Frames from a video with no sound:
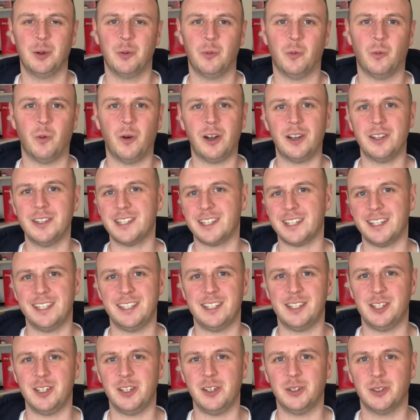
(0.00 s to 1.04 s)
What
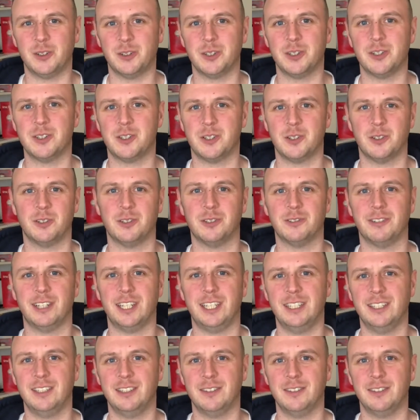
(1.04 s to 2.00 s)
is your story?